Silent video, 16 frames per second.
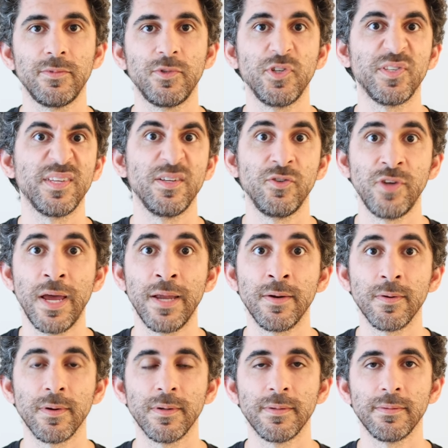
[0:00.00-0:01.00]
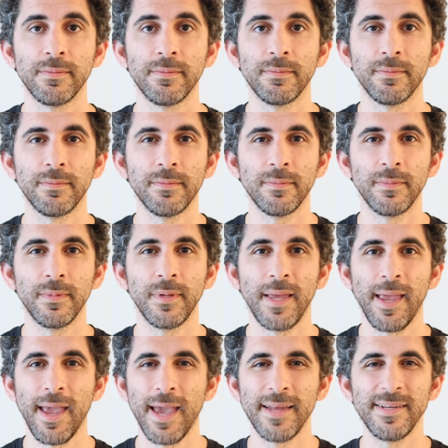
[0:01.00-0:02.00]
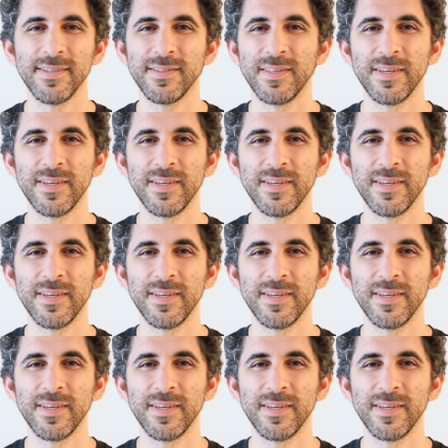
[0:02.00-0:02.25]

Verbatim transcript: just in general? And is